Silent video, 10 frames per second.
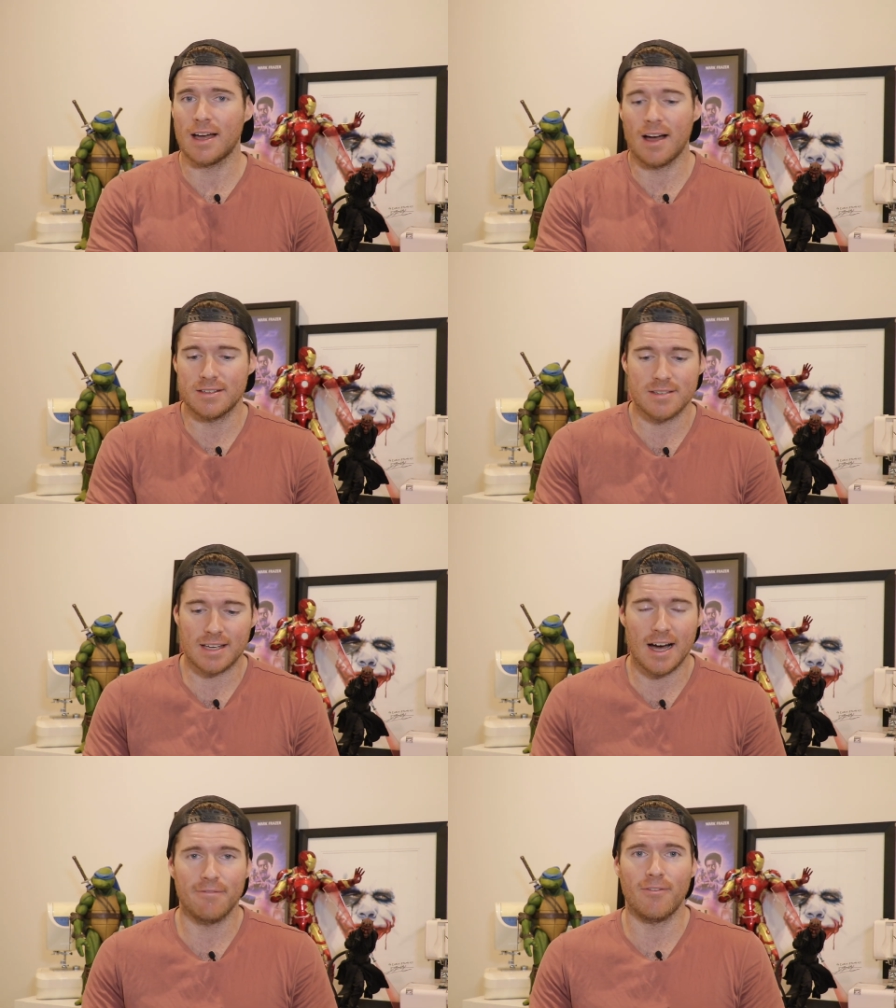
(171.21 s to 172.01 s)
I just
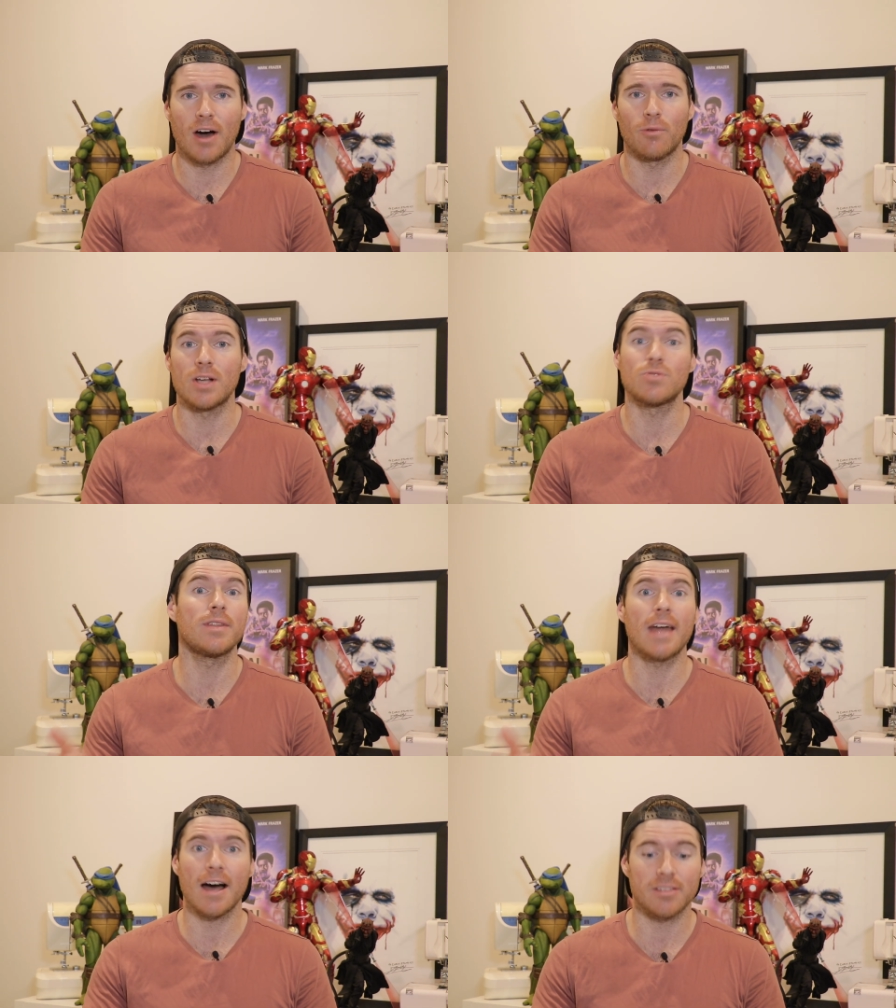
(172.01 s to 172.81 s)
can't find ones
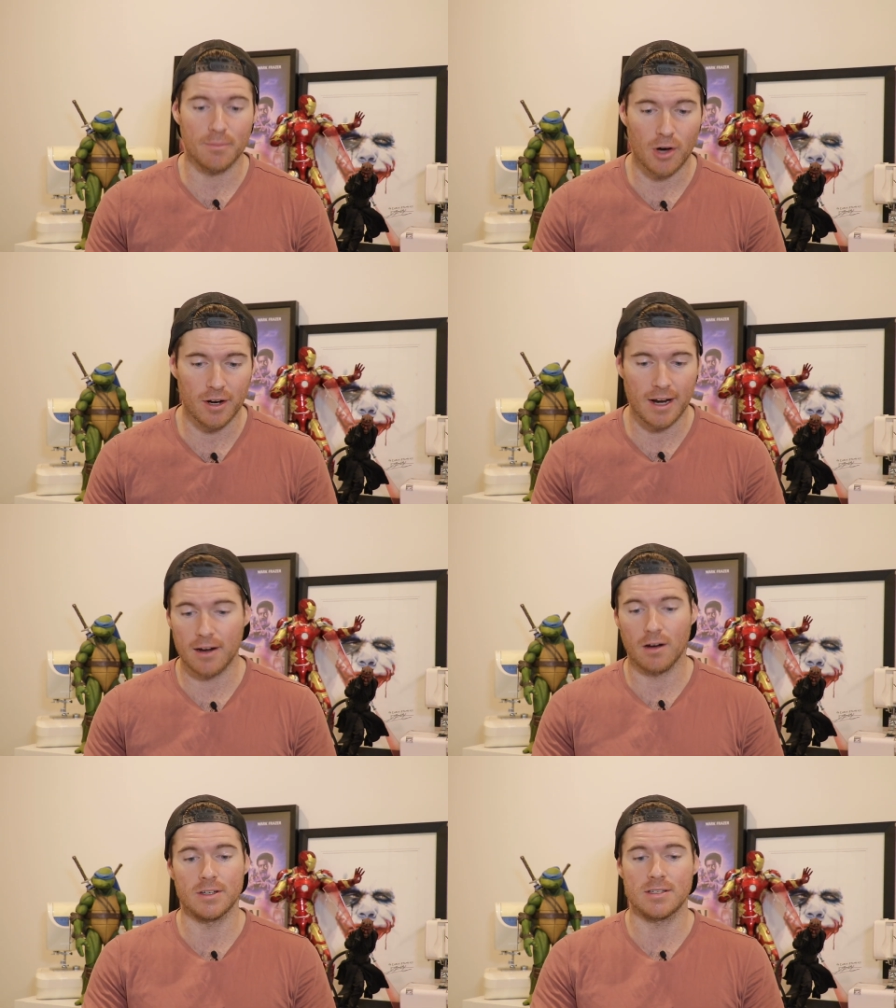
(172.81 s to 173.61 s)
without them on it,
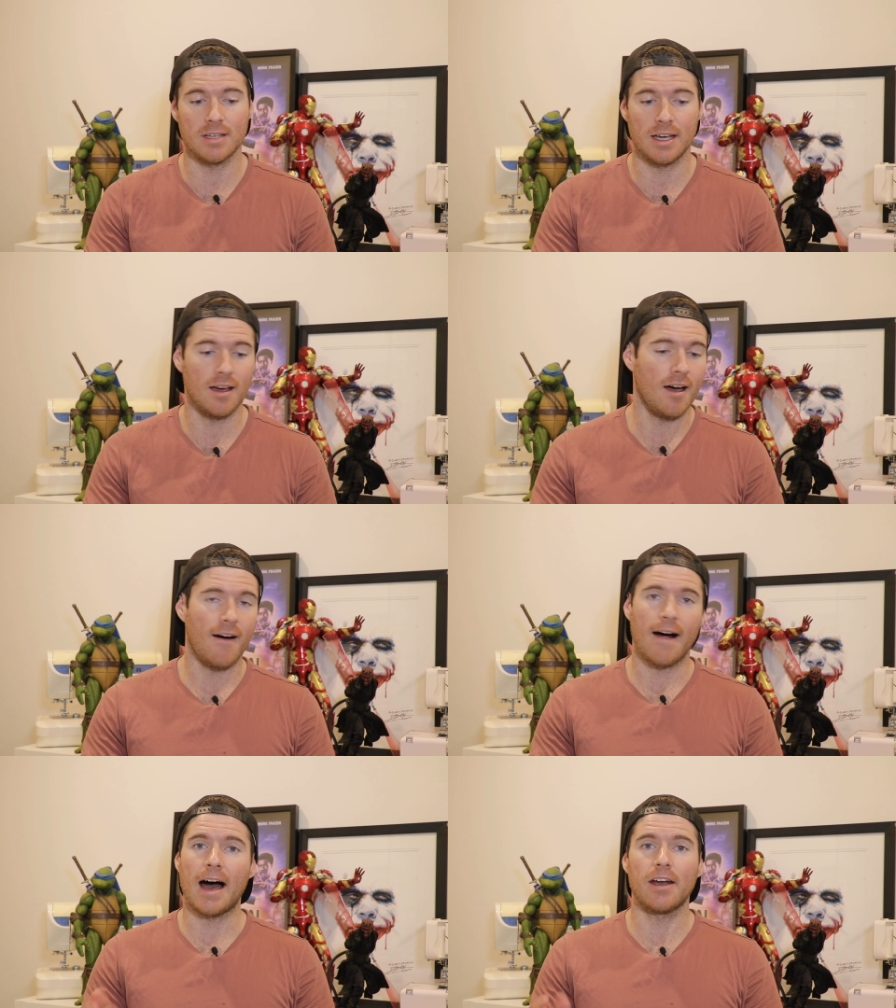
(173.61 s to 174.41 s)
and obviously
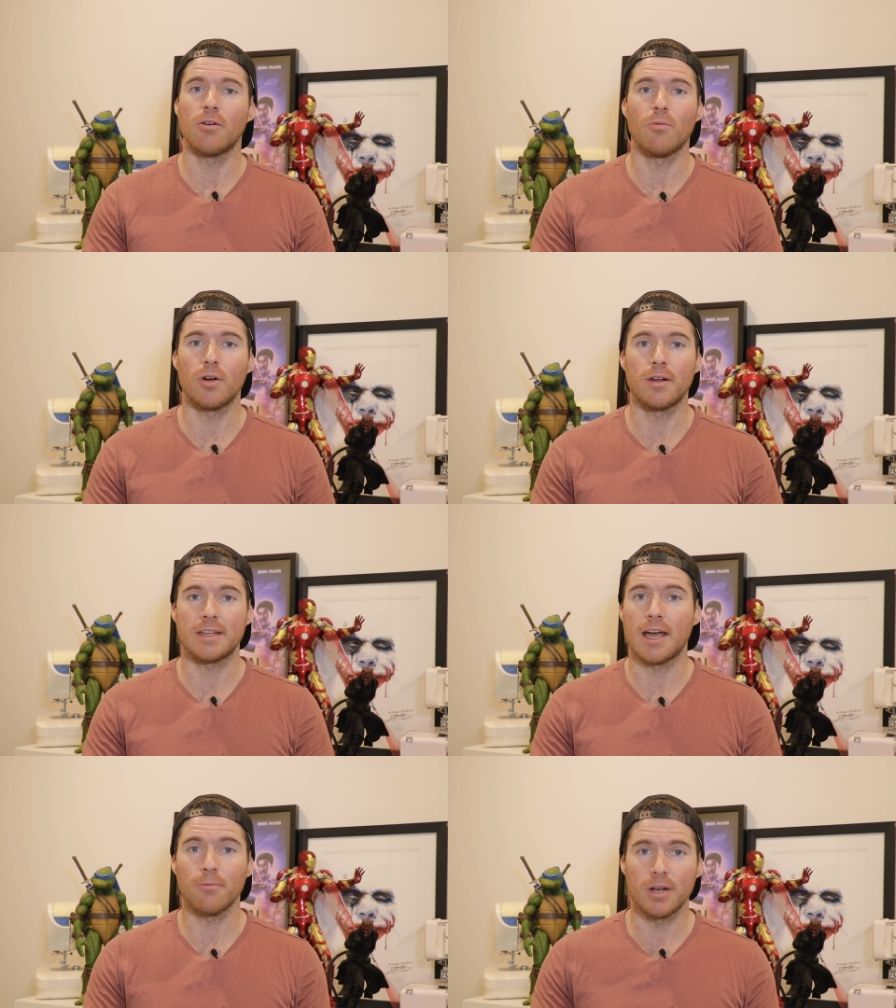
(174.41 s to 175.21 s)
I don't want to
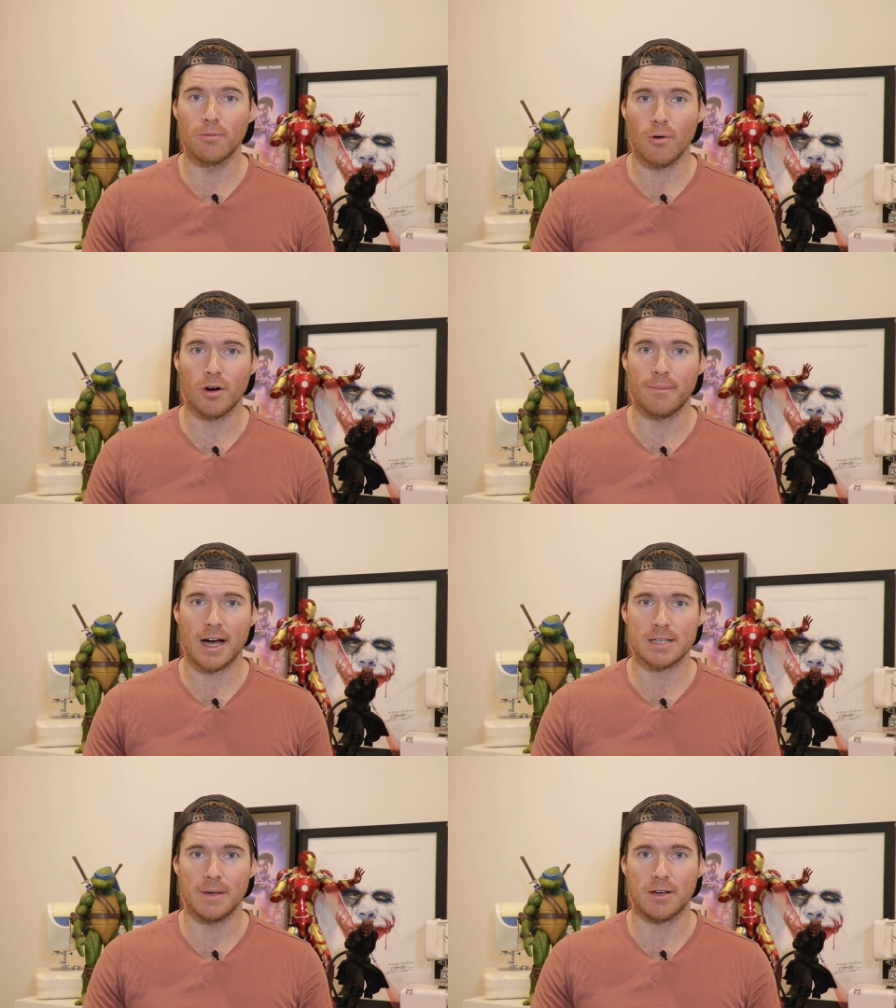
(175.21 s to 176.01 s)
get rid of
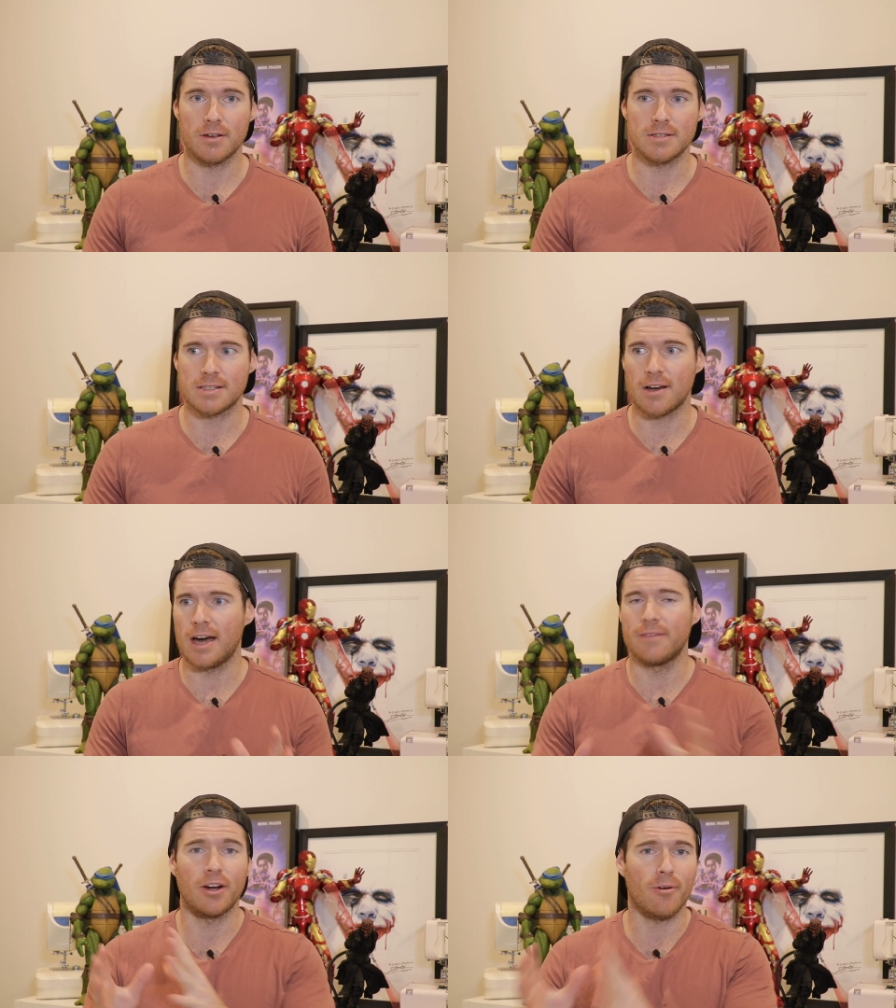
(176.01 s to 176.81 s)
watermarks because it's
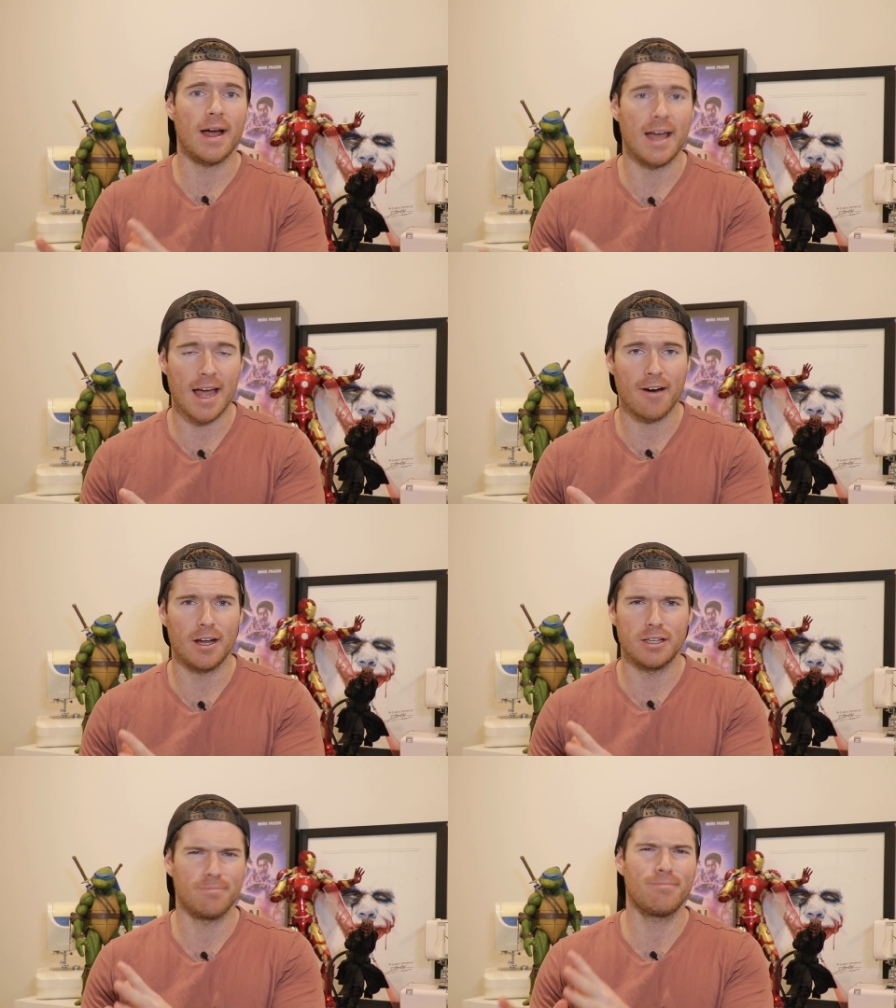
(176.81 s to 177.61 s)
kind of a gray
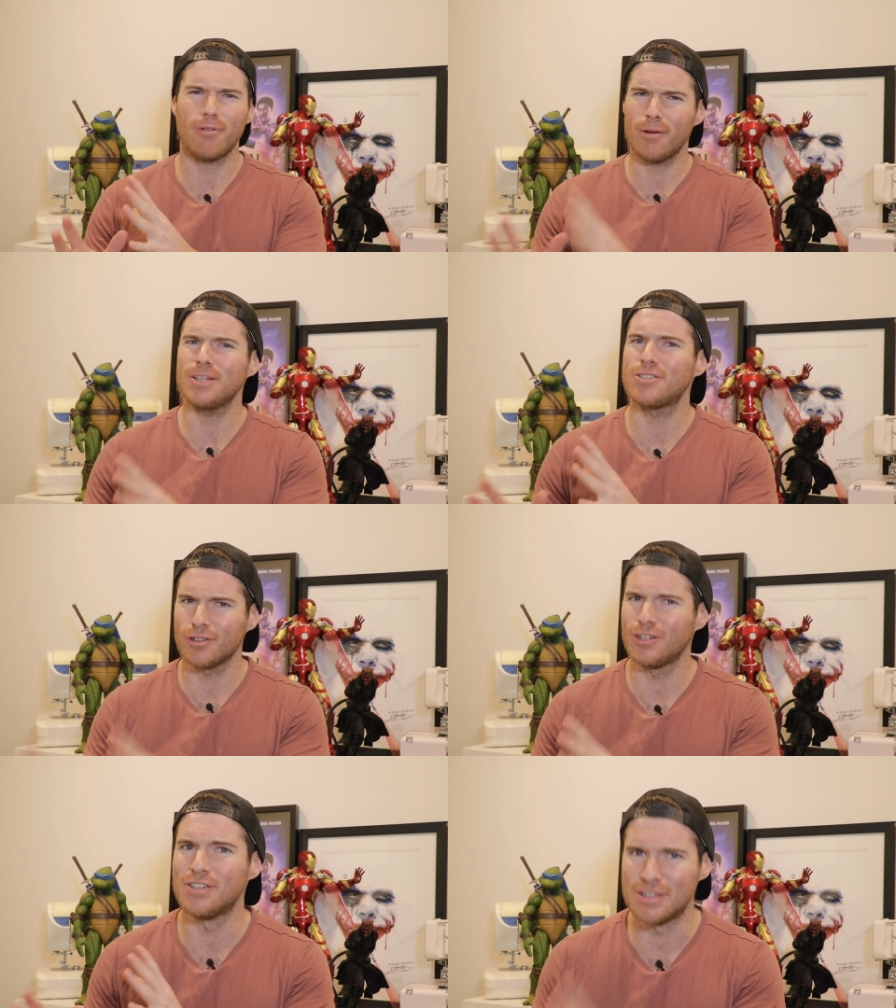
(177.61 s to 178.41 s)
area and you probably
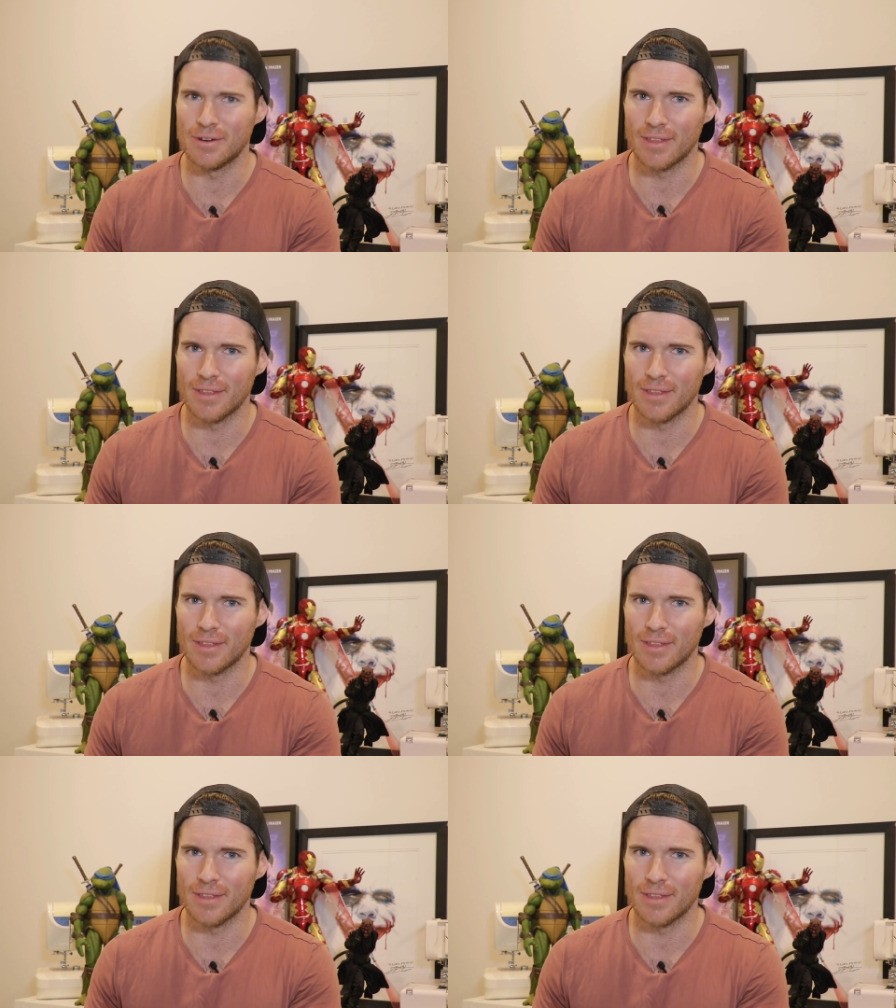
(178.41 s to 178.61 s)
shouldn't do